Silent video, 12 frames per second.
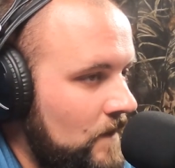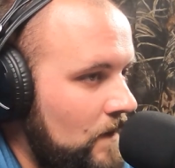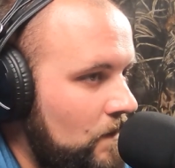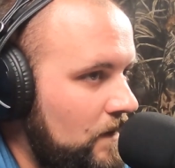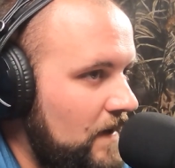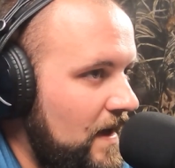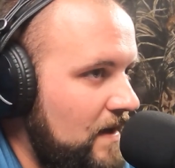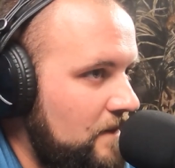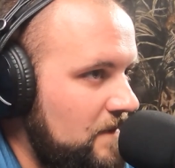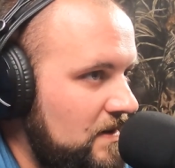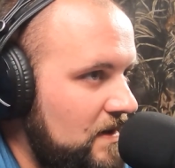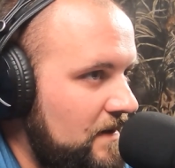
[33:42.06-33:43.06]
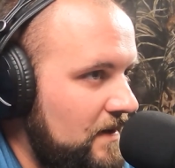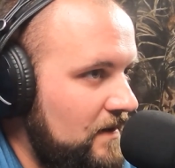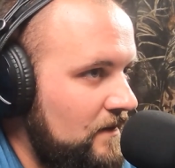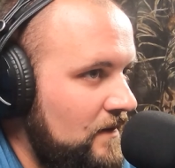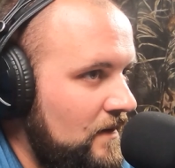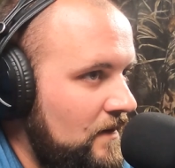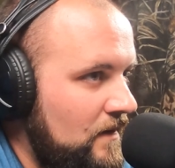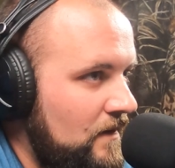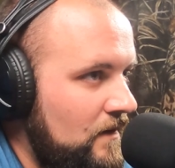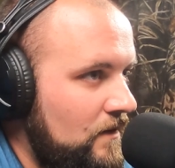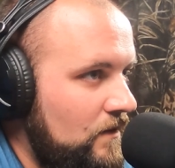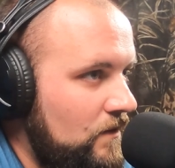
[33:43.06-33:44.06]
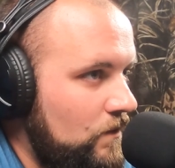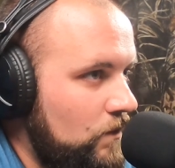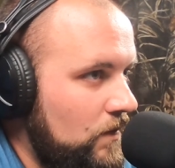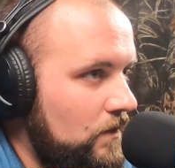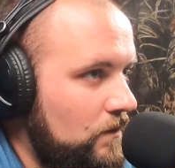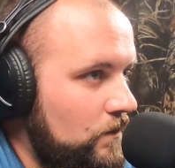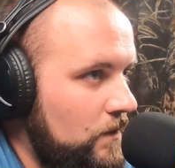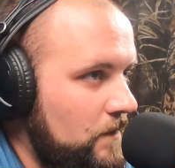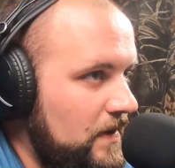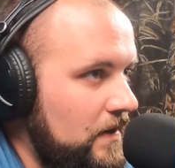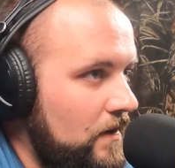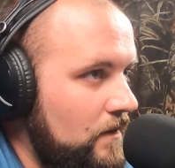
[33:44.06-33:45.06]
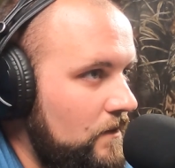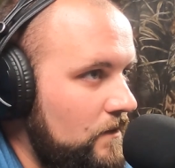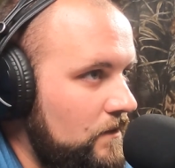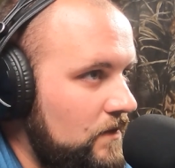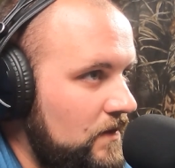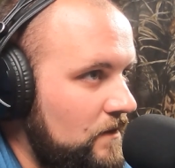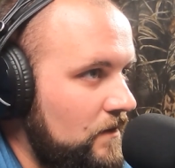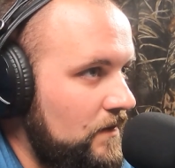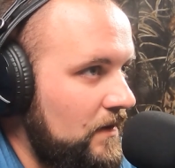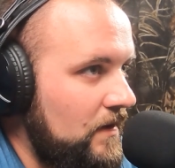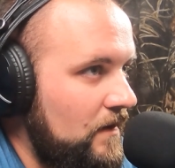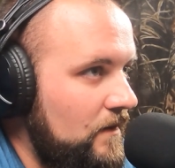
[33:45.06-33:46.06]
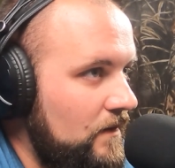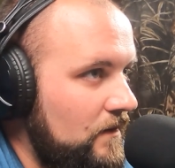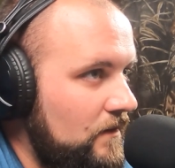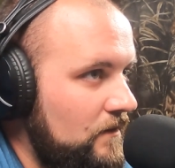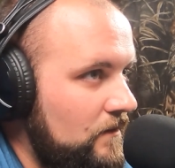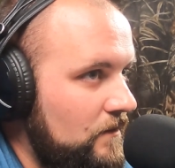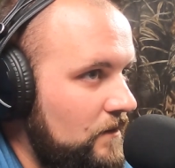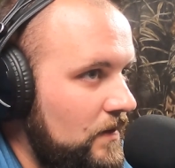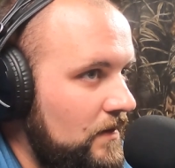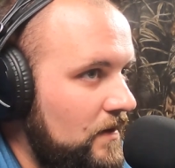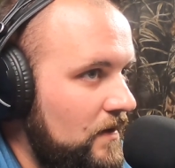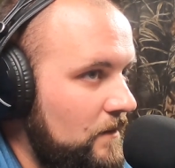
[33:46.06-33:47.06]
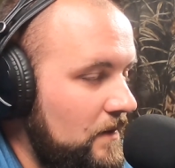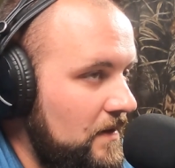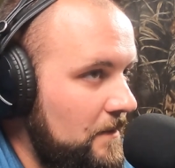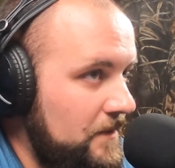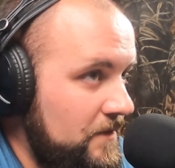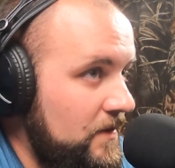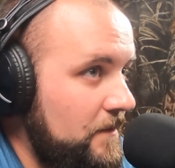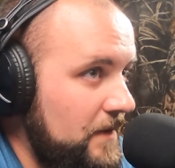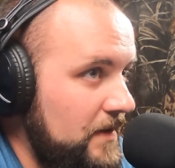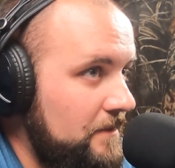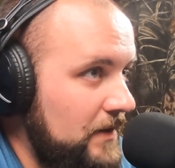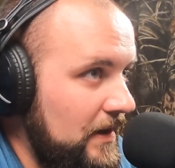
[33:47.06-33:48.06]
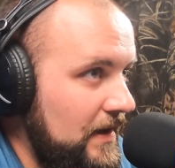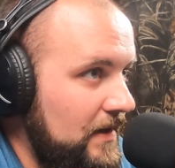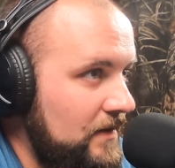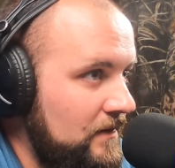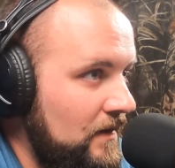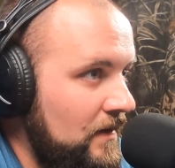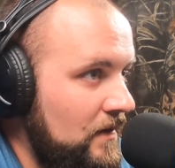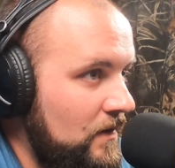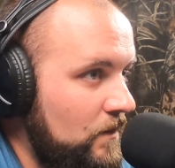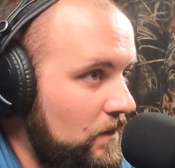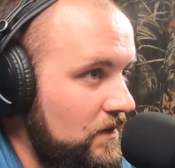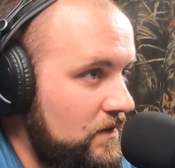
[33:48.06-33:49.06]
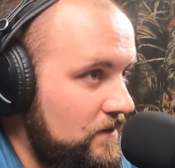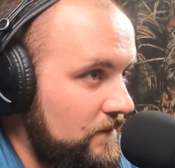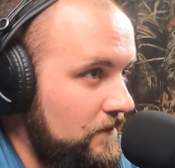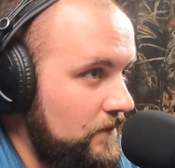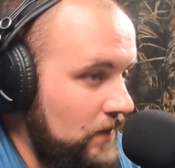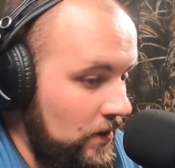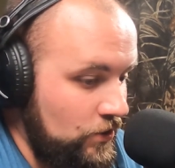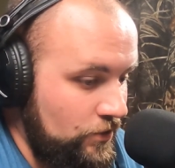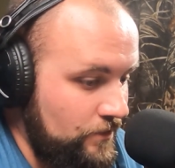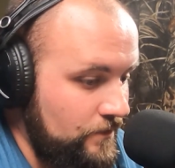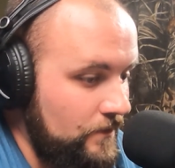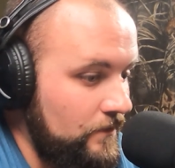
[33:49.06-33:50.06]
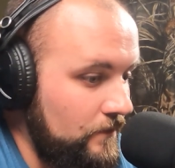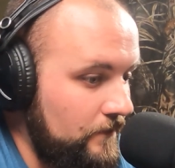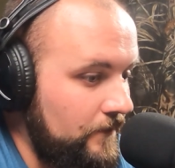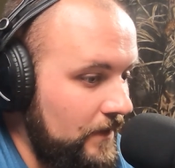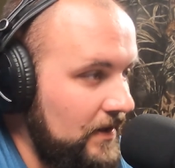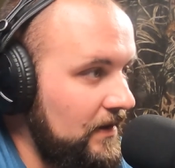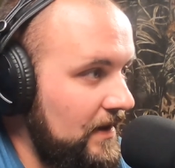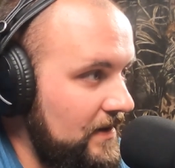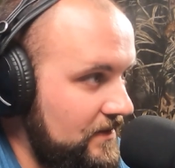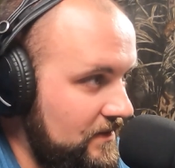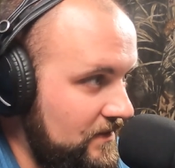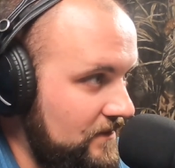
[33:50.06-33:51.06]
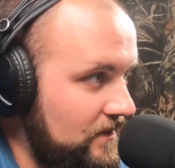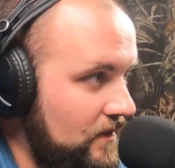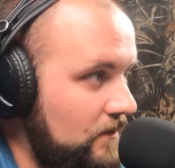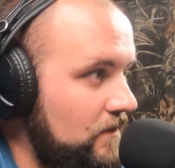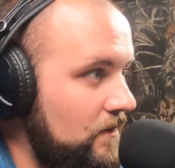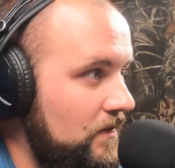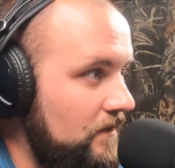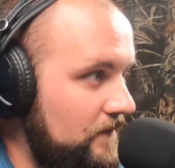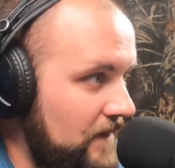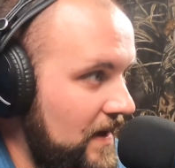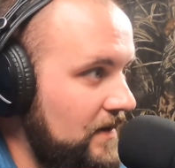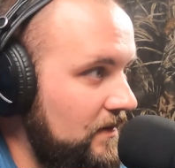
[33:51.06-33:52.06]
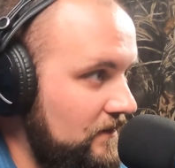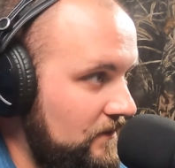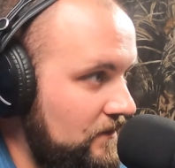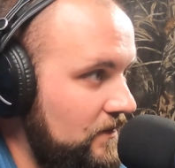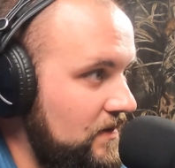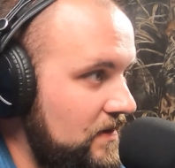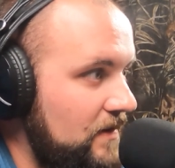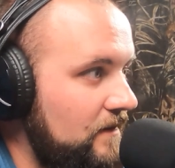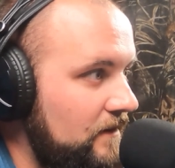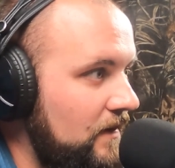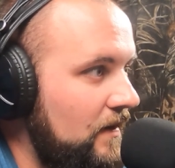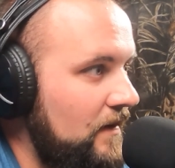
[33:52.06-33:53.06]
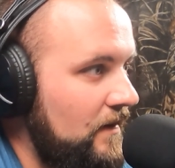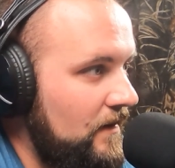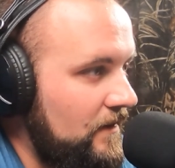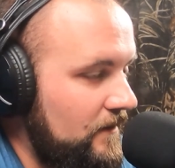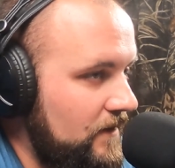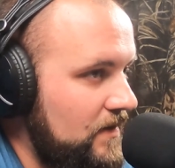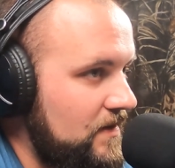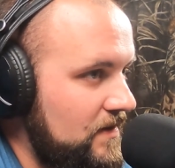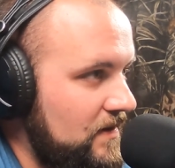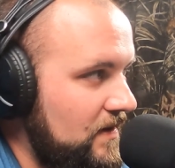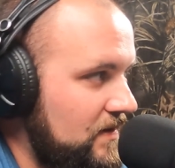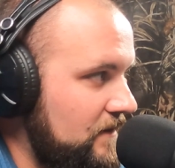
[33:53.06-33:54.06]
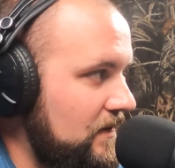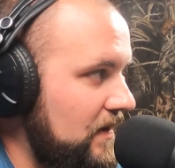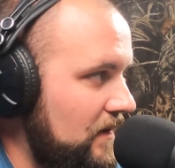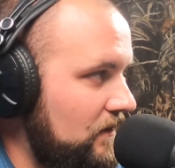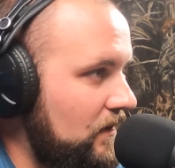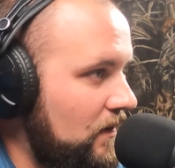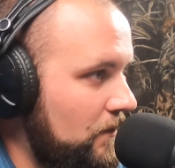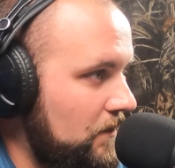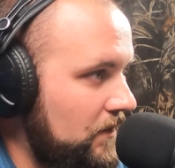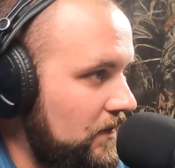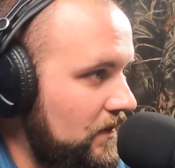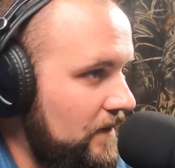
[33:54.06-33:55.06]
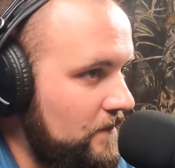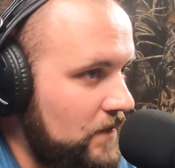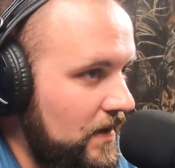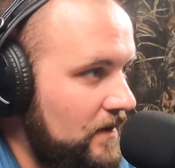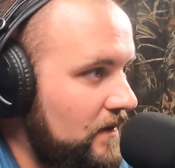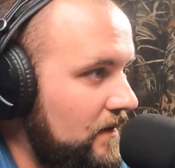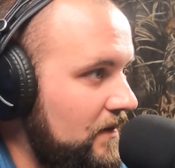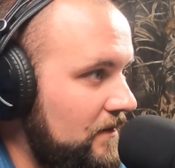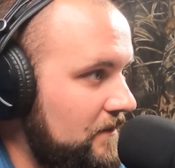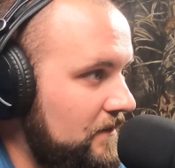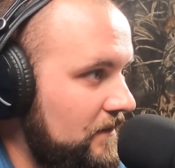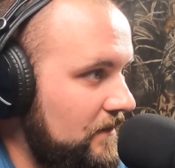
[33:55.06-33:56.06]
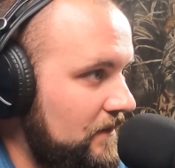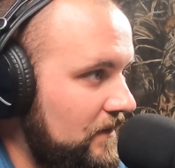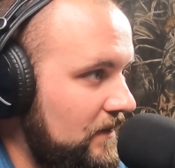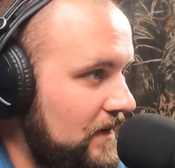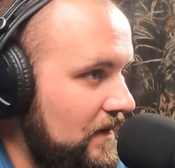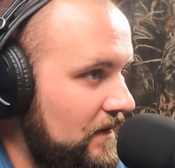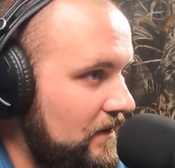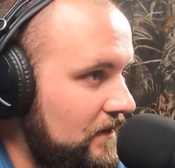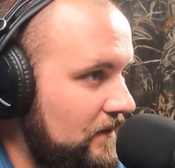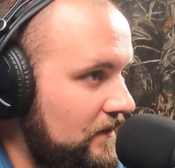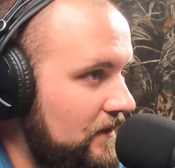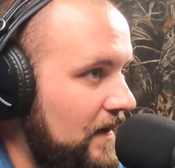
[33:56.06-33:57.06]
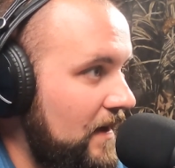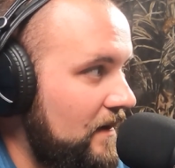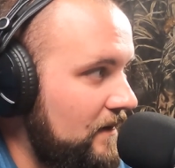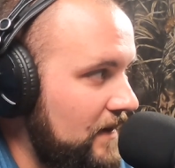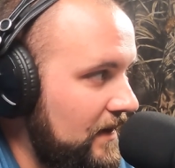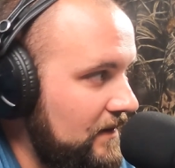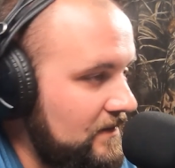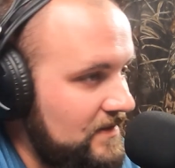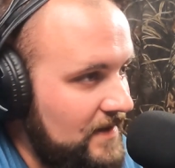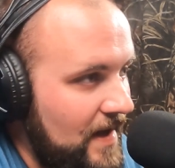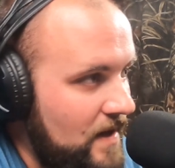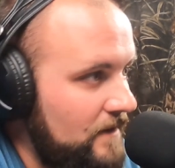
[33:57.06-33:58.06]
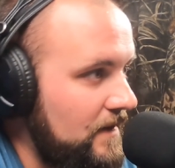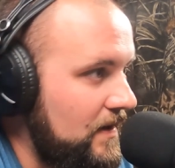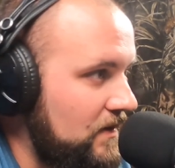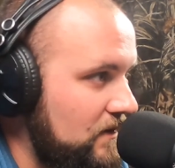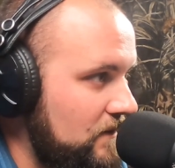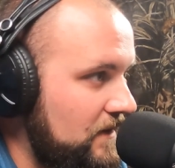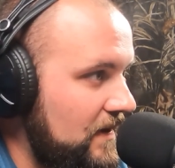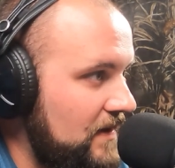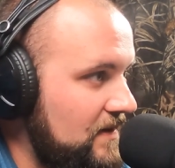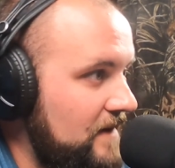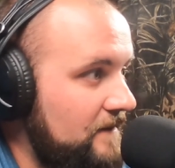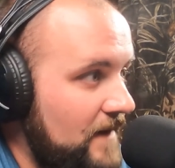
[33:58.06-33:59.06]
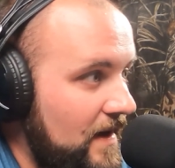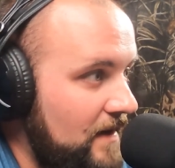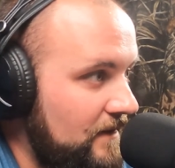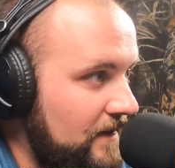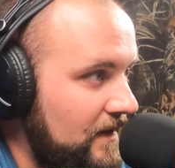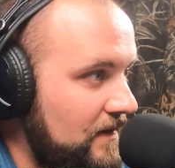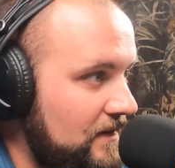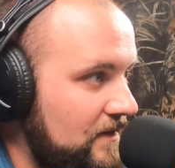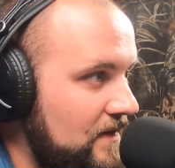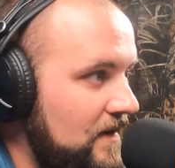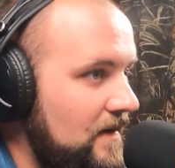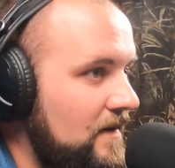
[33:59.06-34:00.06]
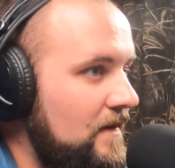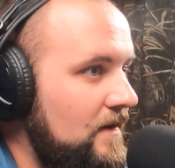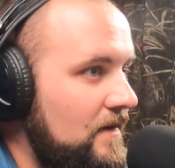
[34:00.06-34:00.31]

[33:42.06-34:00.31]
Well that I mean I think we're when we go to North Dakota, we are talk with the trip we had planned was a true freelance go do it find it do it yourself yeah versus like somewhere like oklahoma you know brett and all them that are there they can scout they can do things they find things right